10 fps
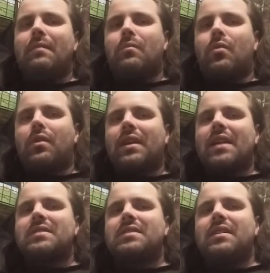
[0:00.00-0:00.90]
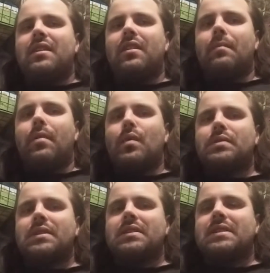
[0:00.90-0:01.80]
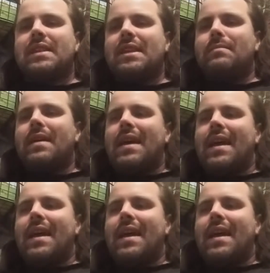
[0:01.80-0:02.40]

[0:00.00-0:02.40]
more against the opposing team,